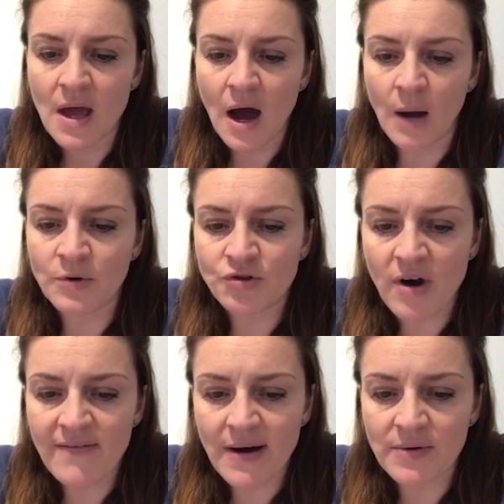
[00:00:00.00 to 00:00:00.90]
I will
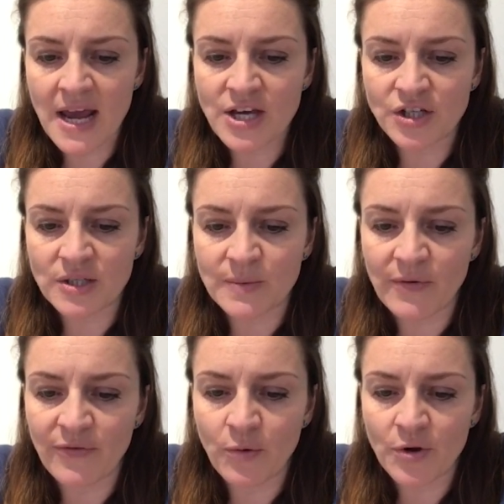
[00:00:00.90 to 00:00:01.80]
drive out nations
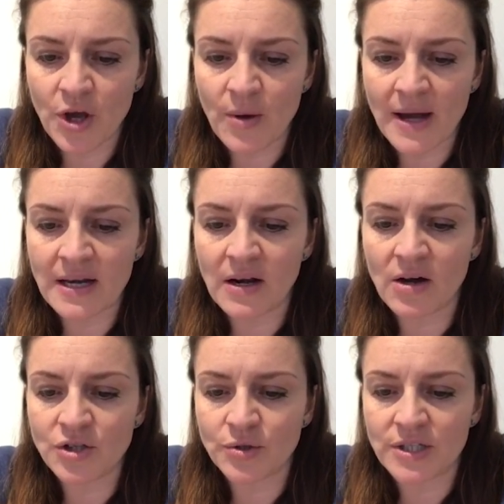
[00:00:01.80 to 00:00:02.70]
before you and
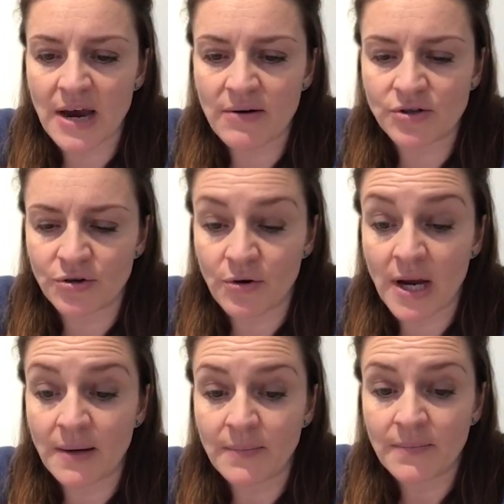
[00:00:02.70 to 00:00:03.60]
enlarge your
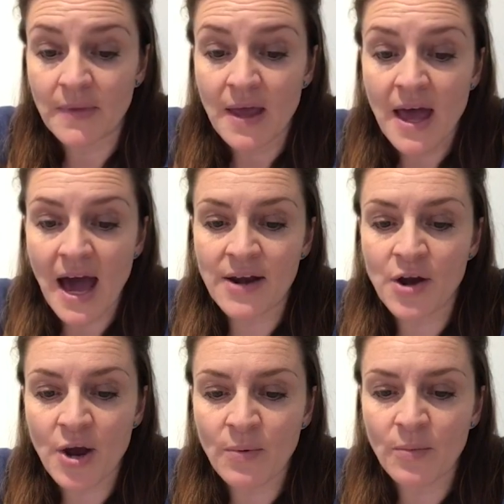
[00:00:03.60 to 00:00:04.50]
territory. And
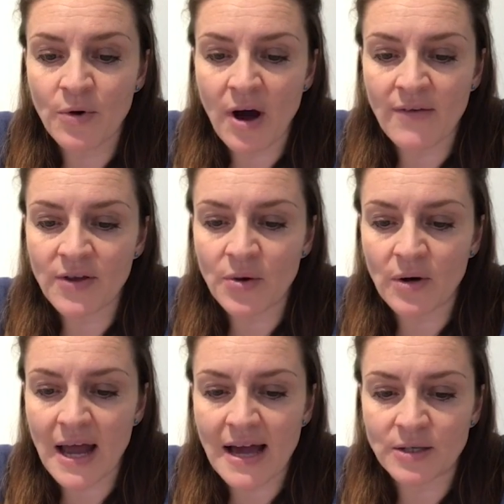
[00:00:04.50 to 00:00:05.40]
no one will covet your
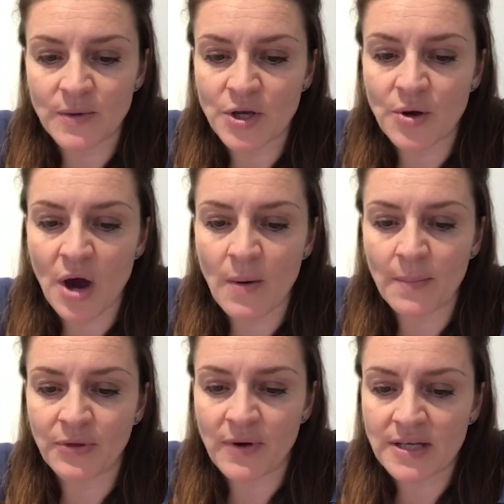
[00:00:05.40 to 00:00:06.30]
land when you go up
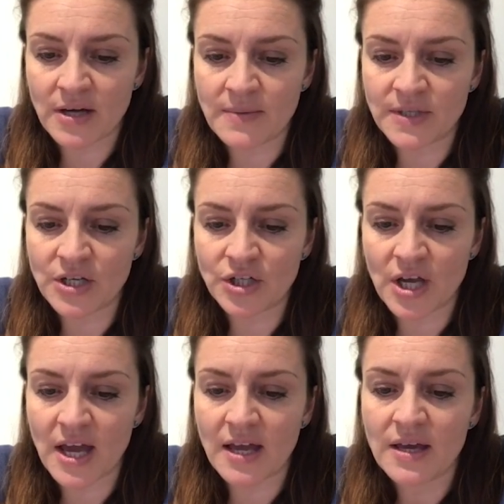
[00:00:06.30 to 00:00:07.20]
3 times each
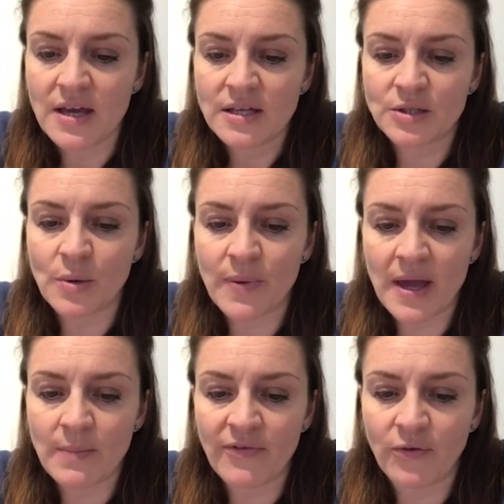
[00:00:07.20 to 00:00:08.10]
year to
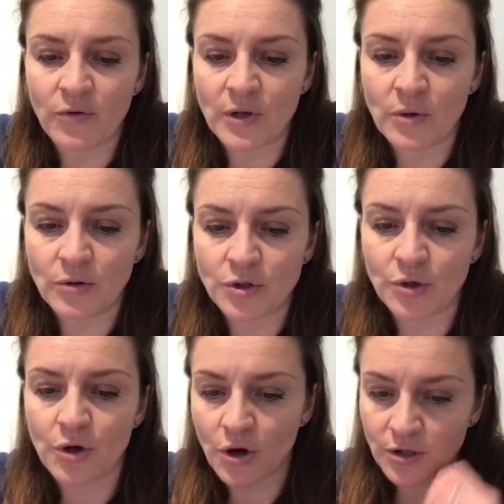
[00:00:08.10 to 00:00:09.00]
appear before the Lord your
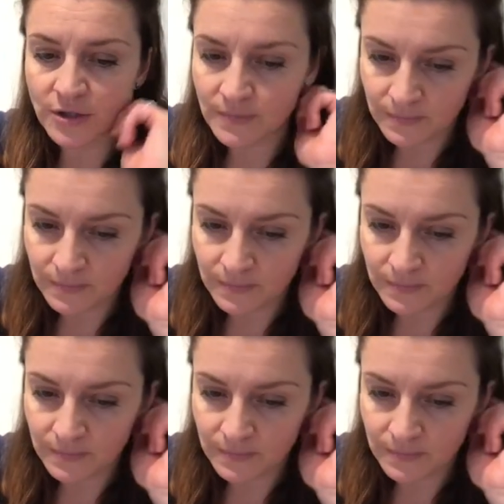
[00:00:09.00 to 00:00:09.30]
God.